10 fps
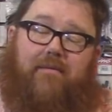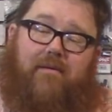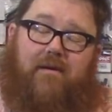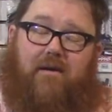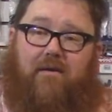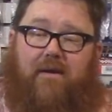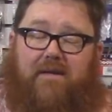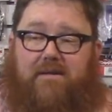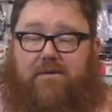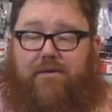you know,
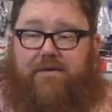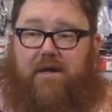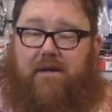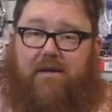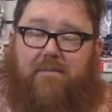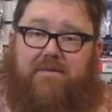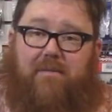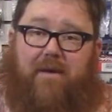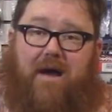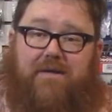it's a tool set. It comes in the
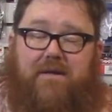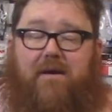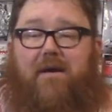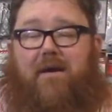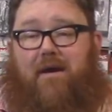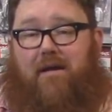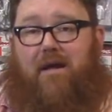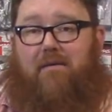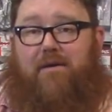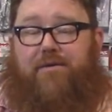box,
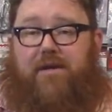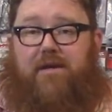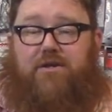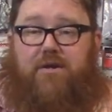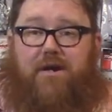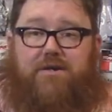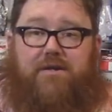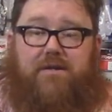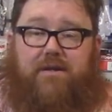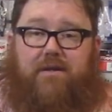along with the
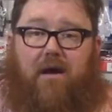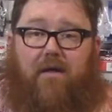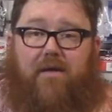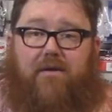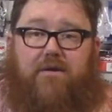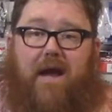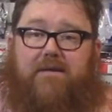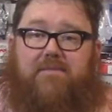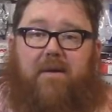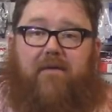instructions and all the other
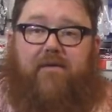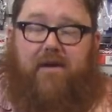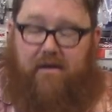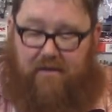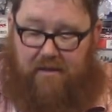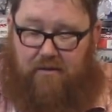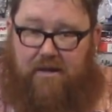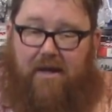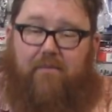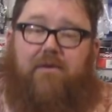Traxxas paraphernalia that you
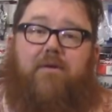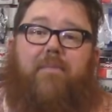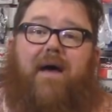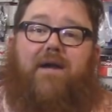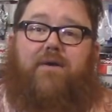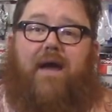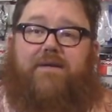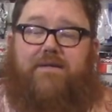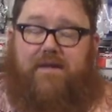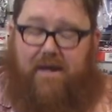get when you buy a
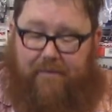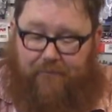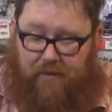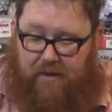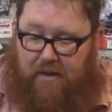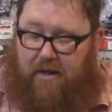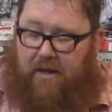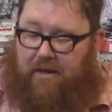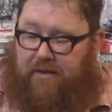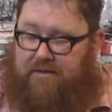Traxxas kit.
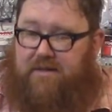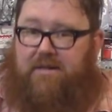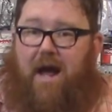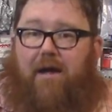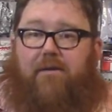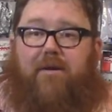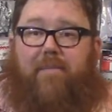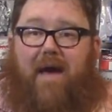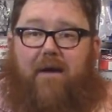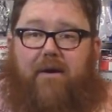This does not include a
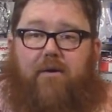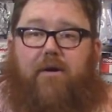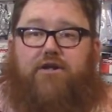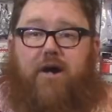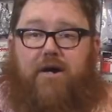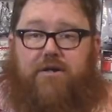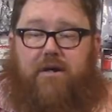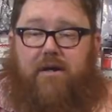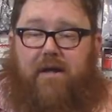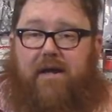battery or a
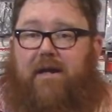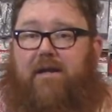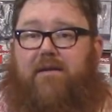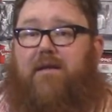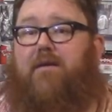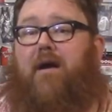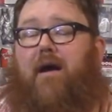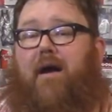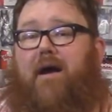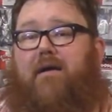charger, like any of the other
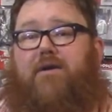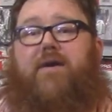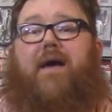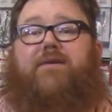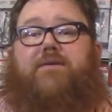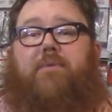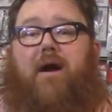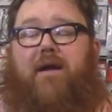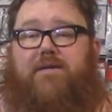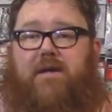higher-end Traxxas
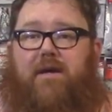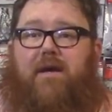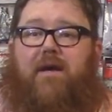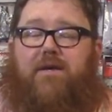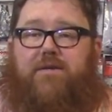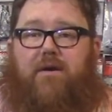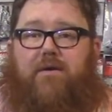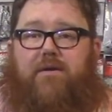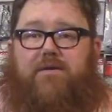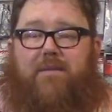products. So
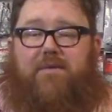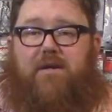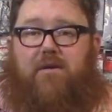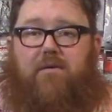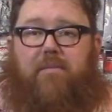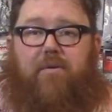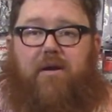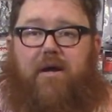it's up to you to put